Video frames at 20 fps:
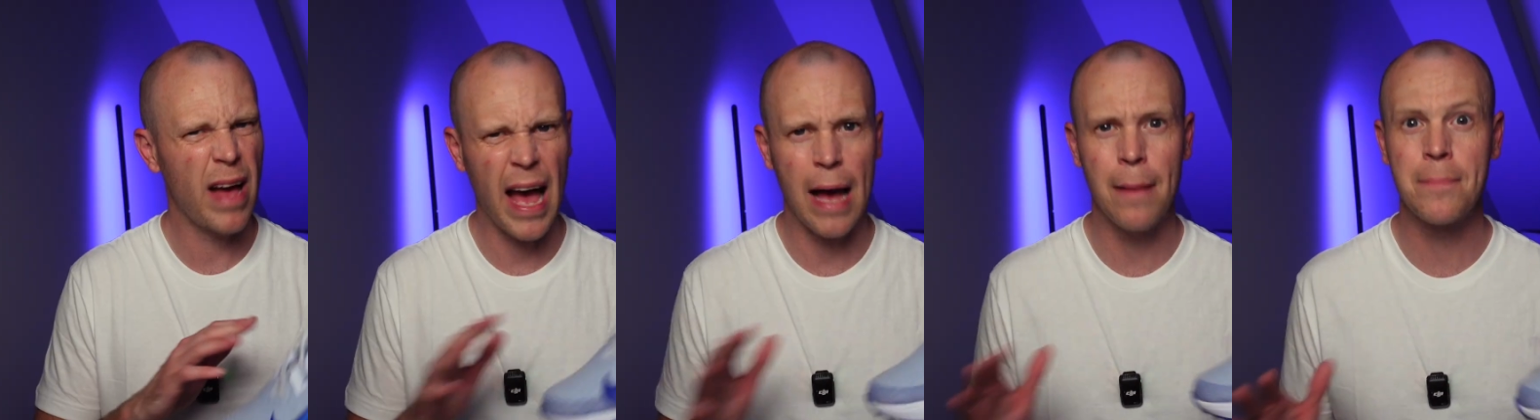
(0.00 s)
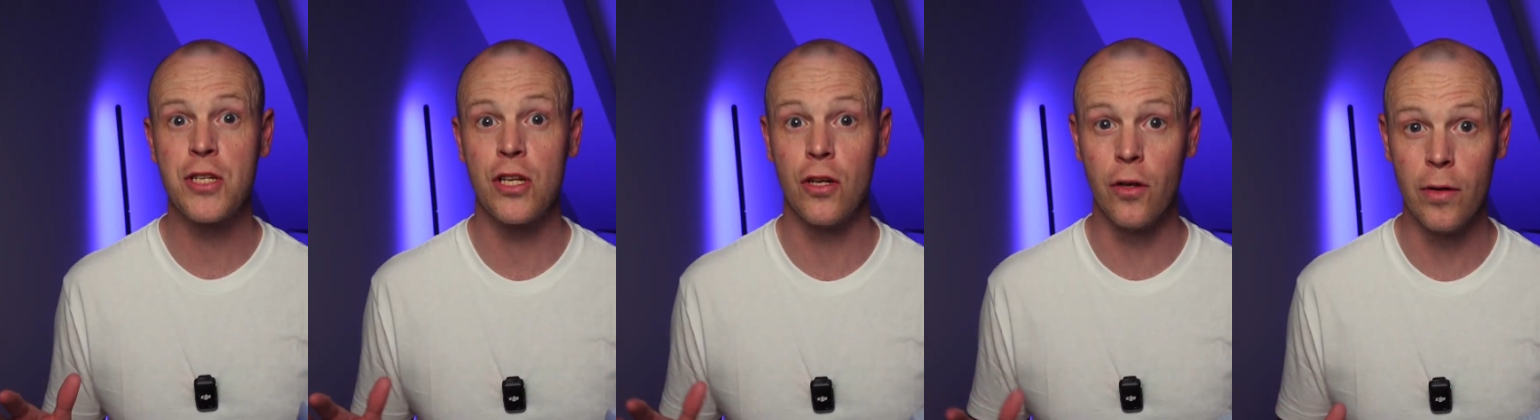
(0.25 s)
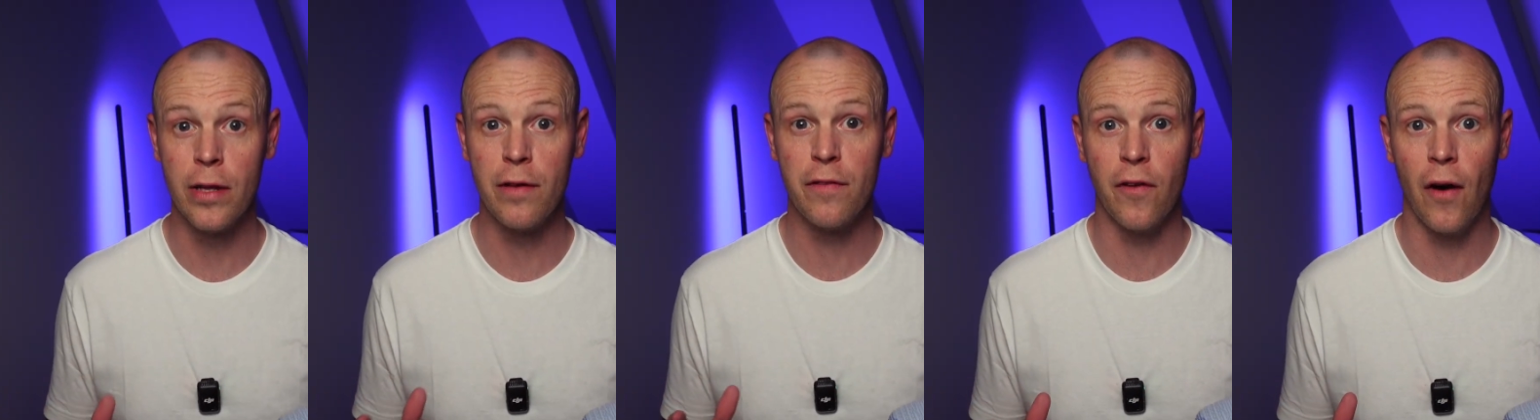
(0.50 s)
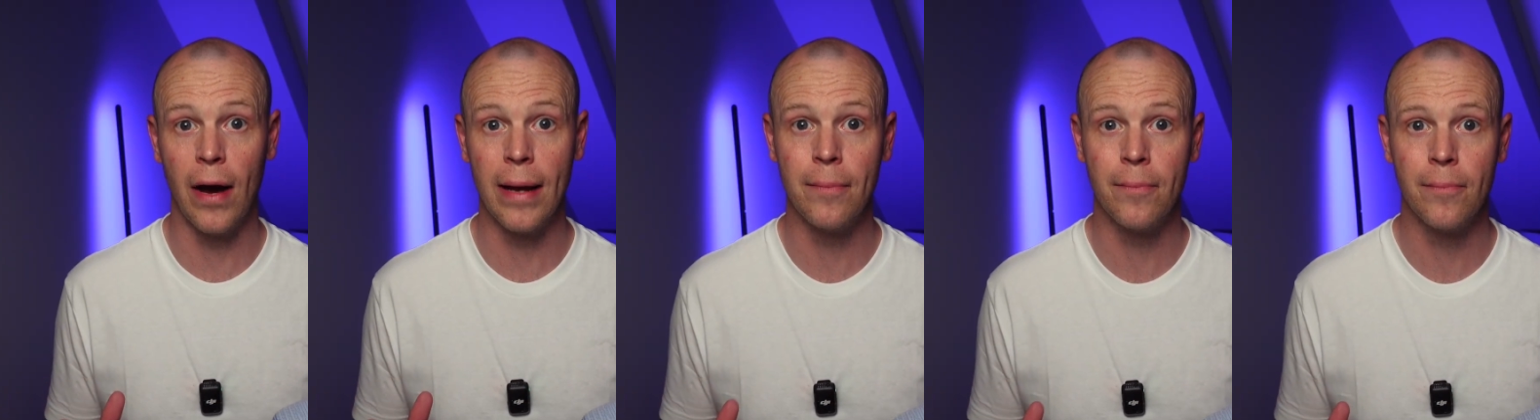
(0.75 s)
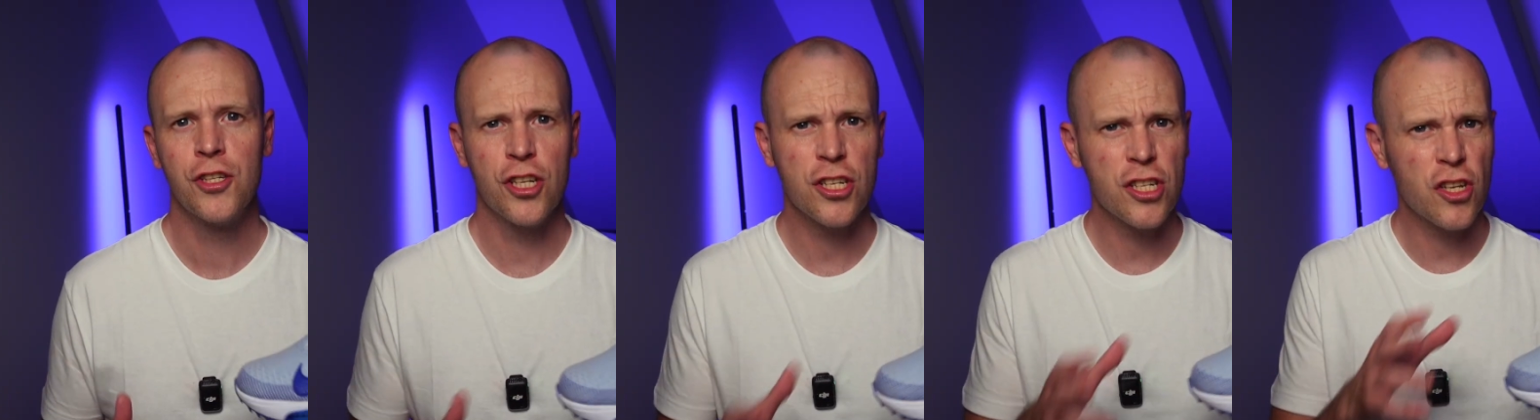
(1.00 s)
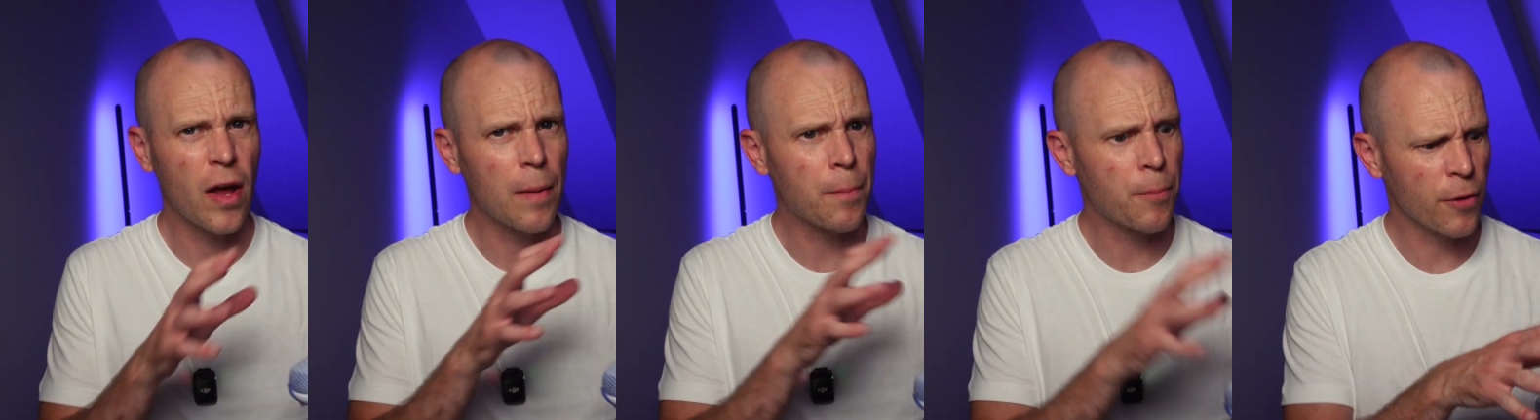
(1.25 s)
Absolutely fine.
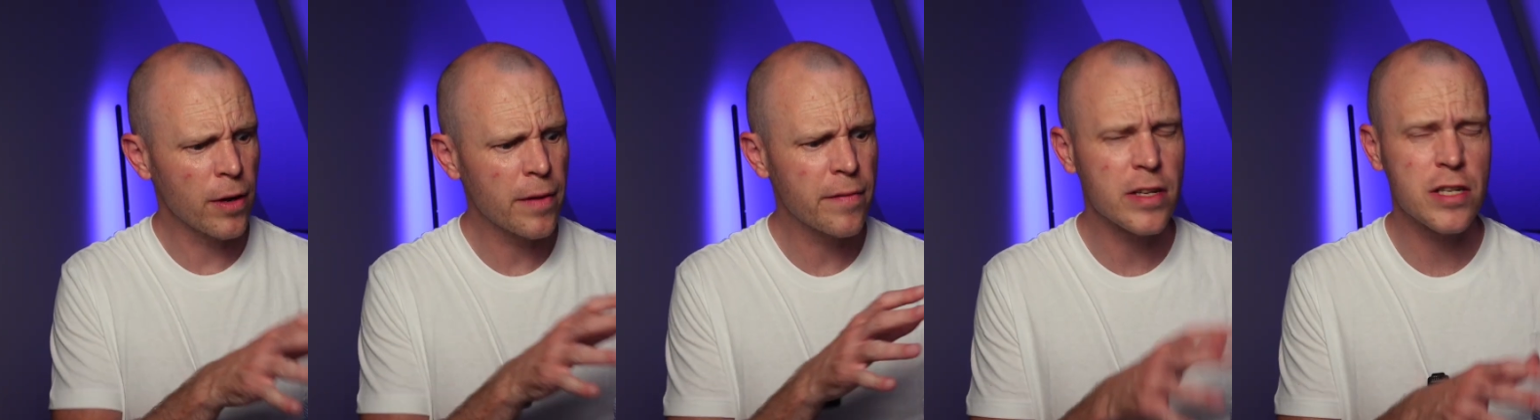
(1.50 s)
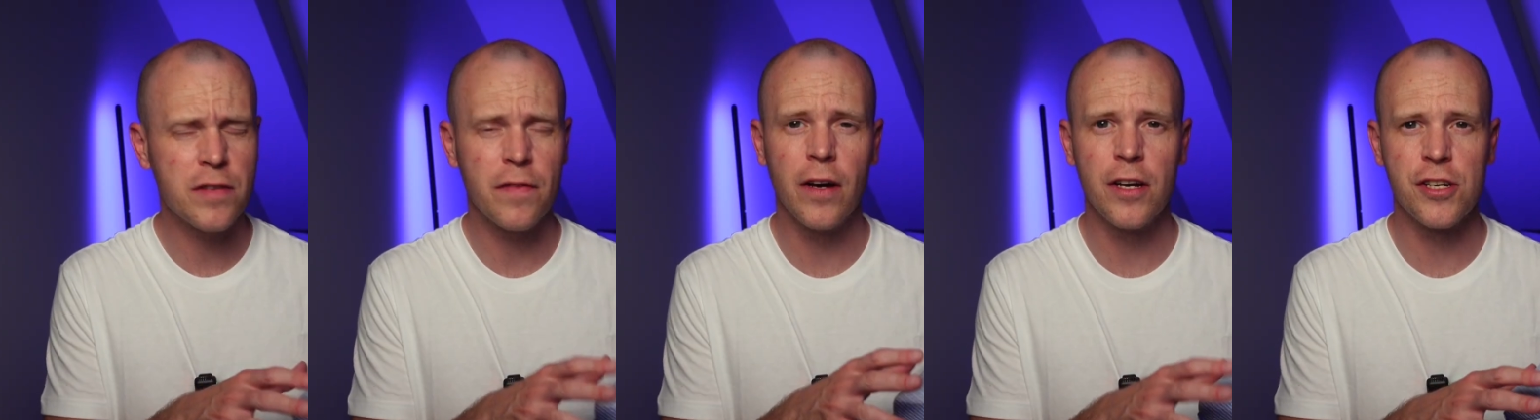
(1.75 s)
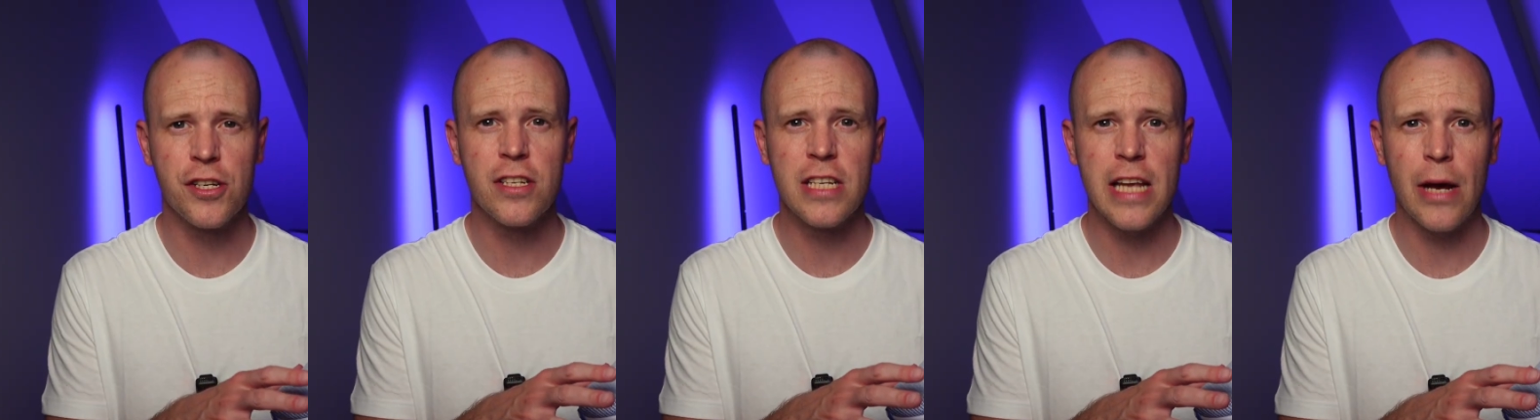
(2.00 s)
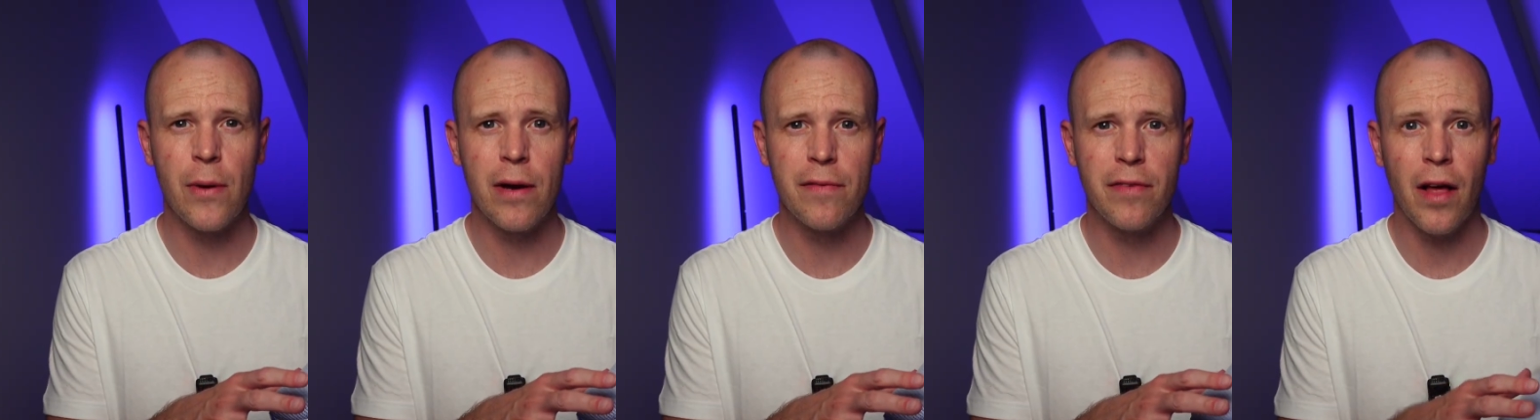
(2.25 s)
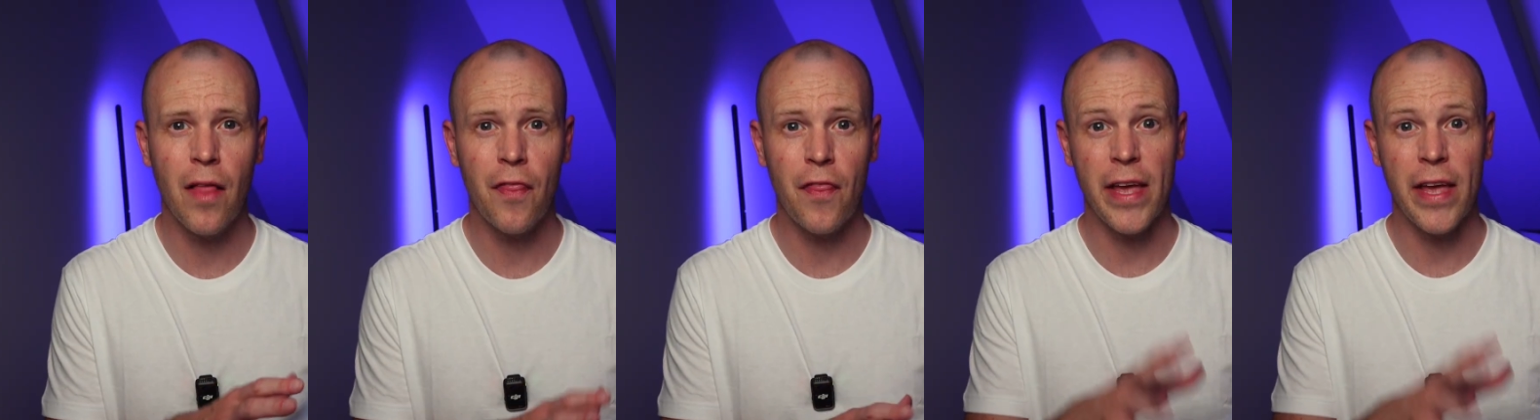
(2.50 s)
Just like previous versions, however,